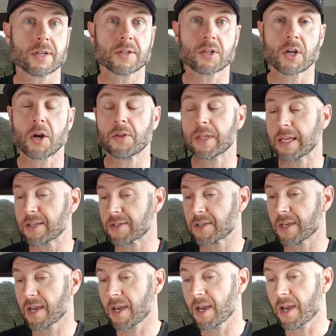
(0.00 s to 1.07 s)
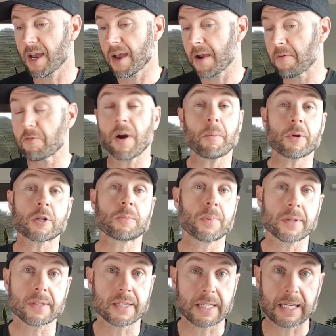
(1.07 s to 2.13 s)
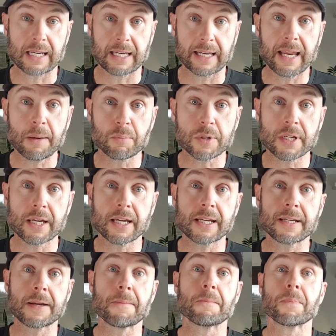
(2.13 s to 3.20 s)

So there's rubbish bins getting emptied,